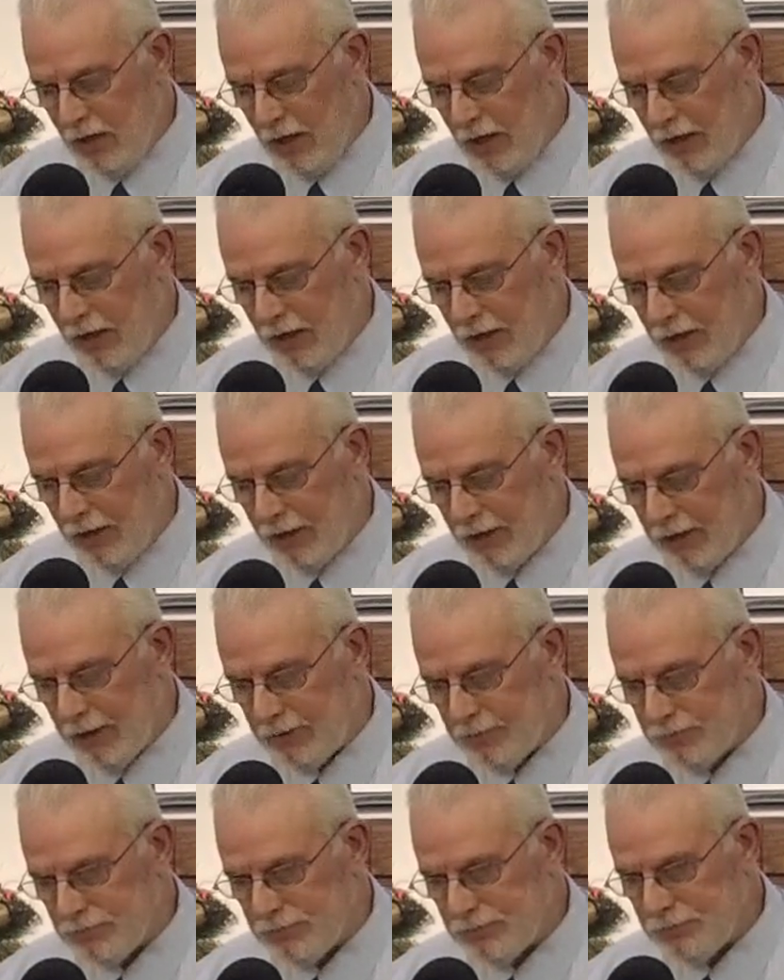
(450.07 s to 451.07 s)
Uh,
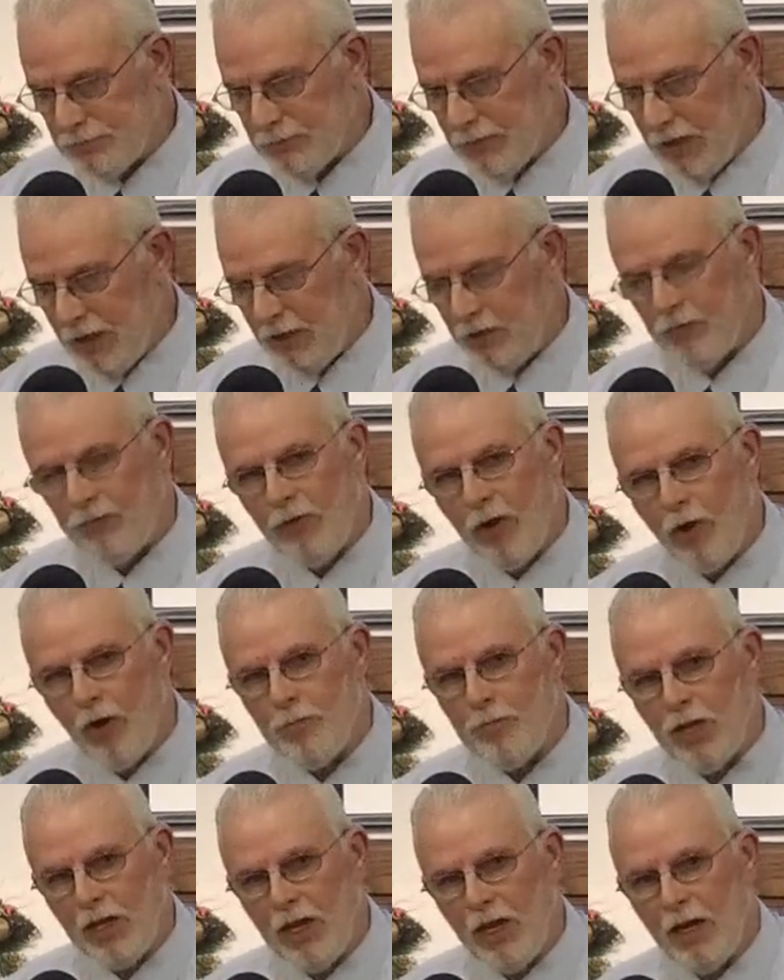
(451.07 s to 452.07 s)
in the very
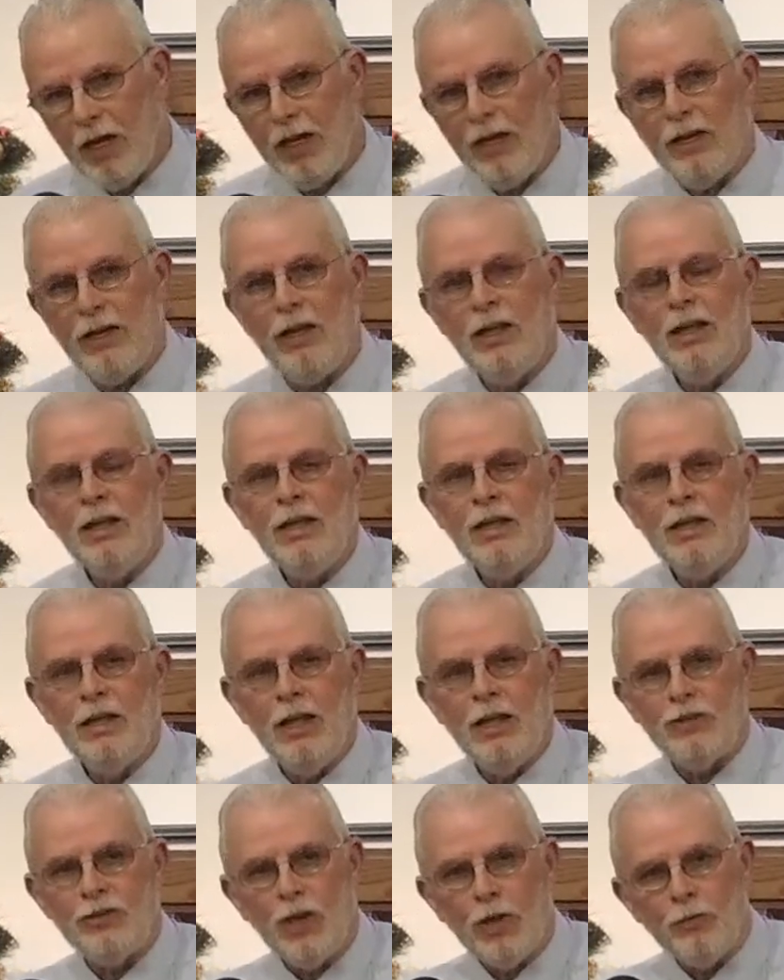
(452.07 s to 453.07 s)
beginning,
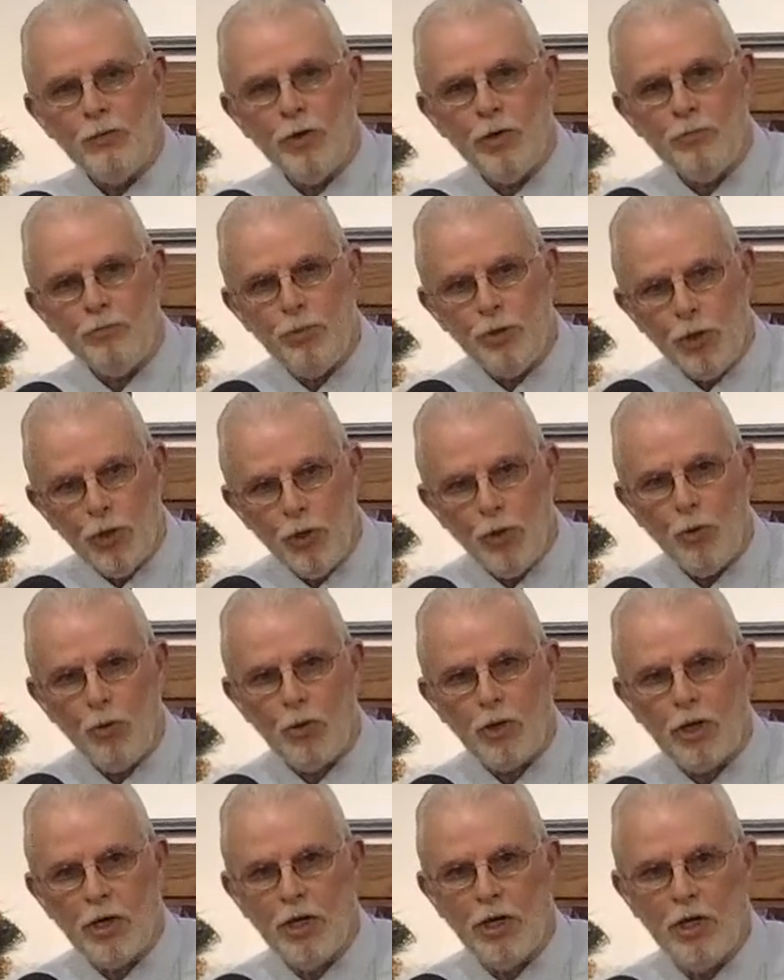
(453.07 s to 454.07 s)
it's a
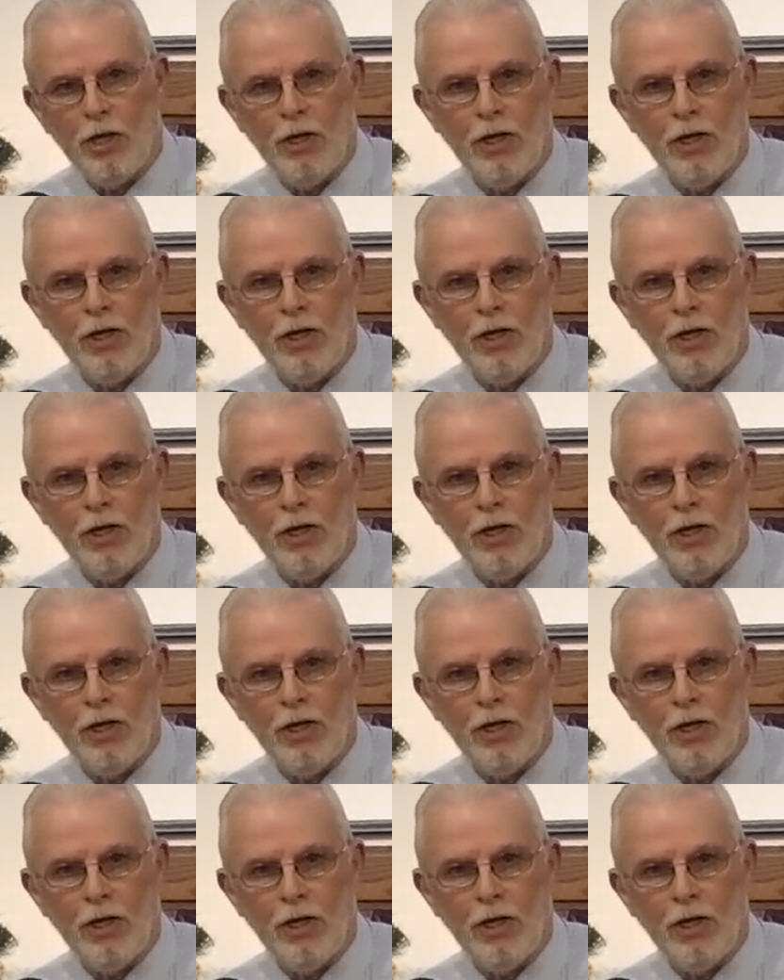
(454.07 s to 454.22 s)
rebuke.